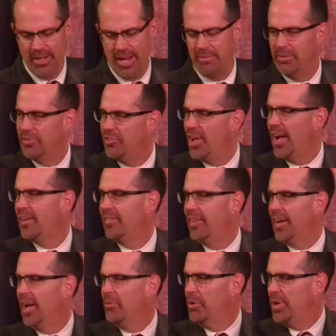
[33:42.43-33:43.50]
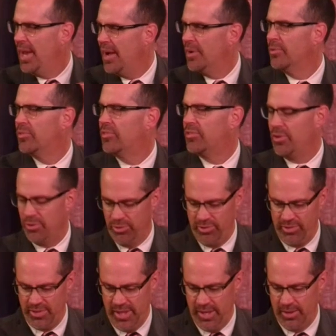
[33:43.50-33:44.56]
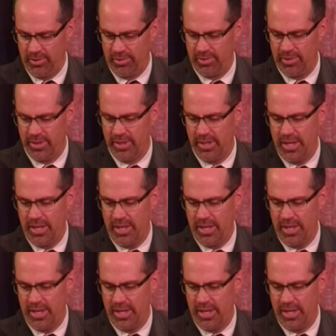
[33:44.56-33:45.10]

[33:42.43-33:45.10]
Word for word: I reject it. I renounce those things.